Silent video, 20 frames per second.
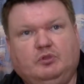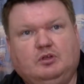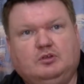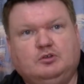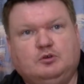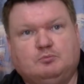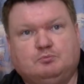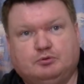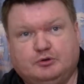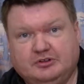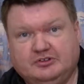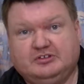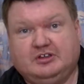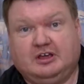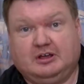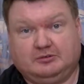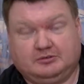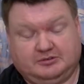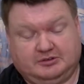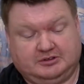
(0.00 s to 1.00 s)
you print
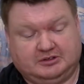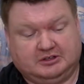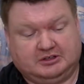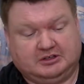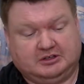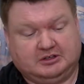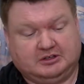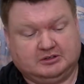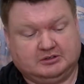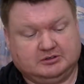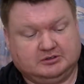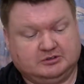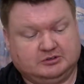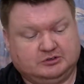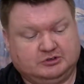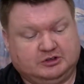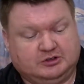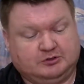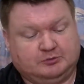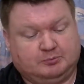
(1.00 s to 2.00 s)
out the
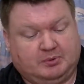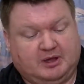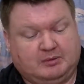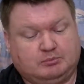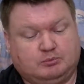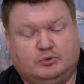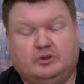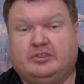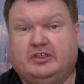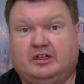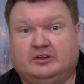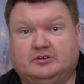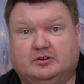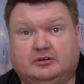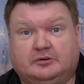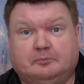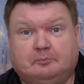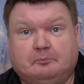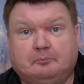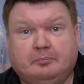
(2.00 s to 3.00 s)
sheet of paper with that
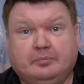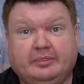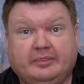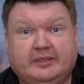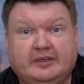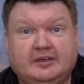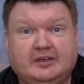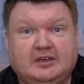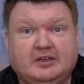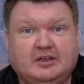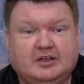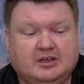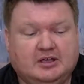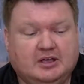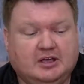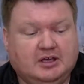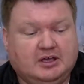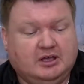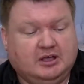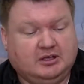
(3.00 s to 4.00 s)
on,
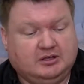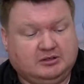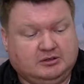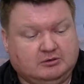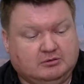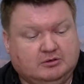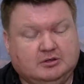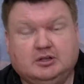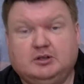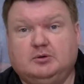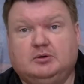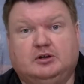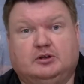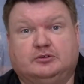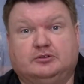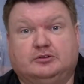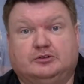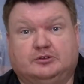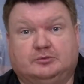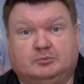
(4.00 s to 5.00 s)
you glue it
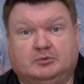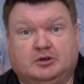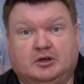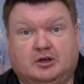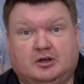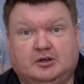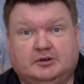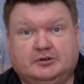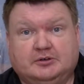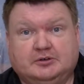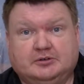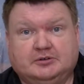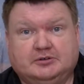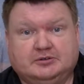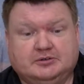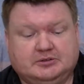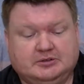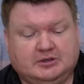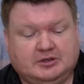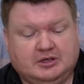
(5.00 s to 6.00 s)
onto some card,
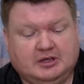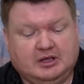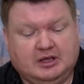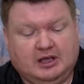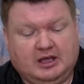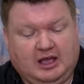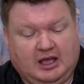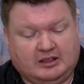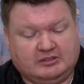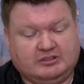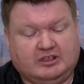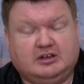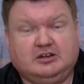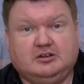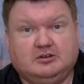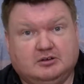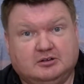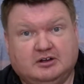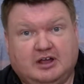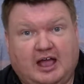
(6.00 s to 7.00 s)
and then
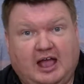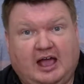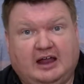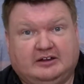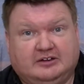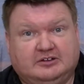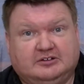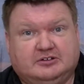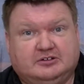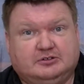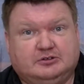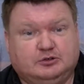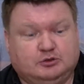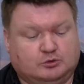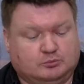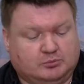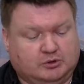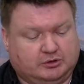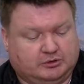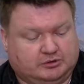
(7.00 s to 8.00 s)
you can add it to your
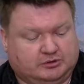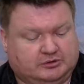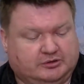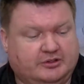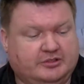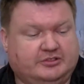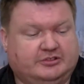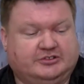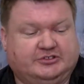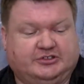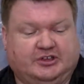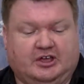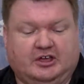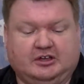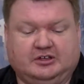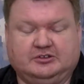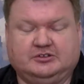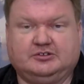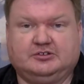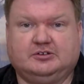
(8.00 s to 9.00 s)
model. The
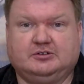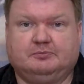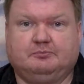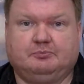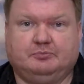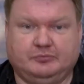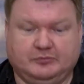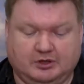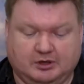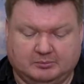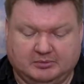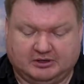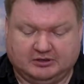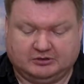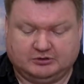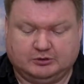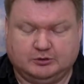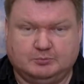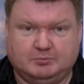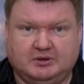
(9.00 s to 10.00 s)
sides come in
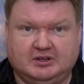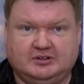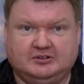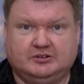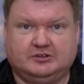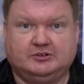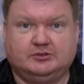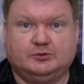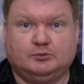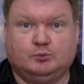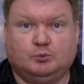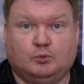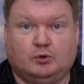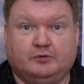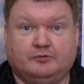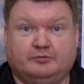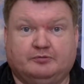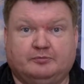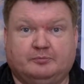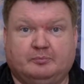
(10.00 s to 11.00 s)
two pieces,
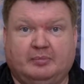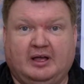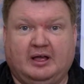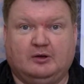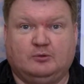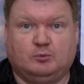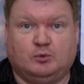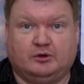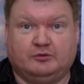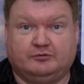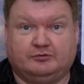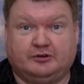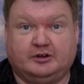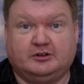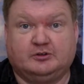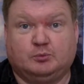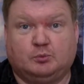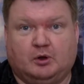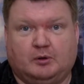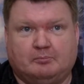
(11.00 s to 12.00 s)
one
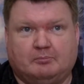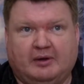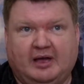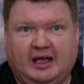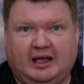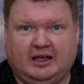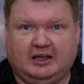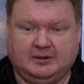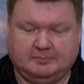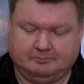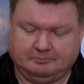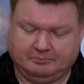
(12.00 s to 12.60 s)
front, one back,